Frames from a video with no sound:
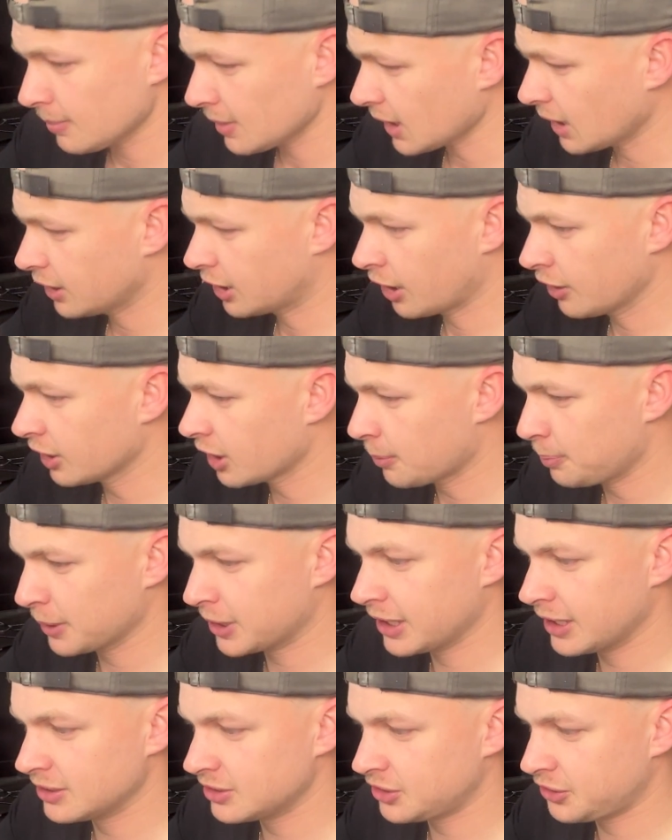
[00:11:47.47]
Going up
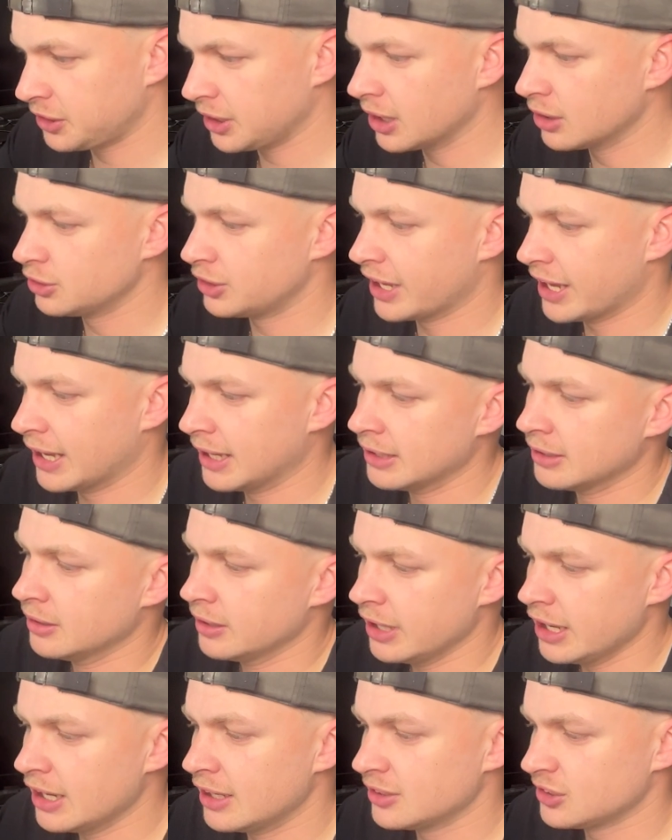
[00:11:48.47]
against Theo Dan,
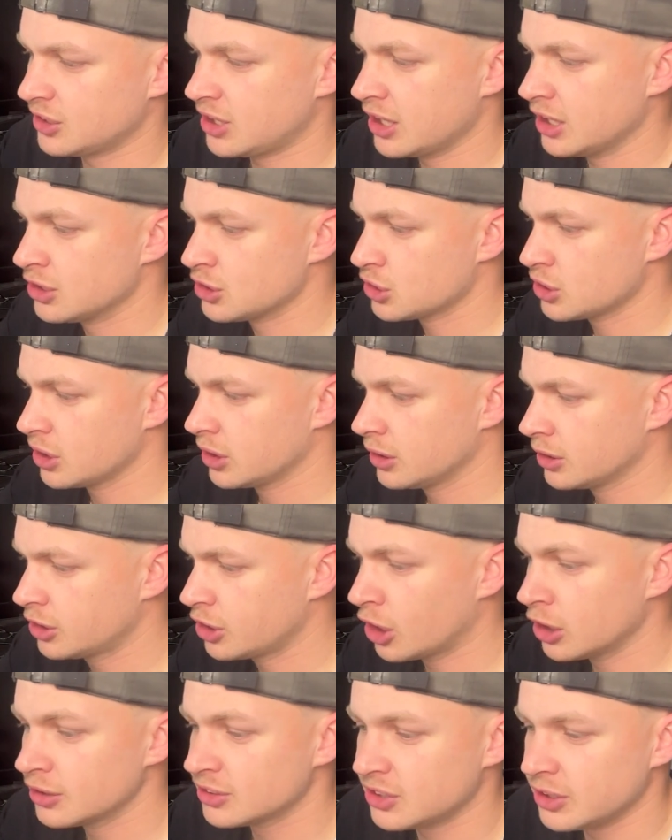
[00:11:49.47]
Ellis Gensch,
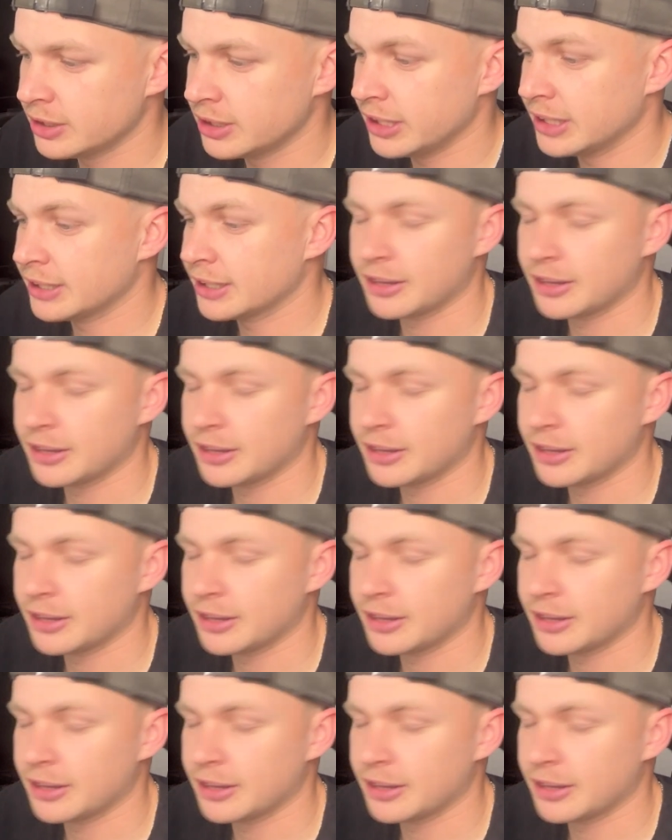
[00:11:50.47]
Carl Sinclair.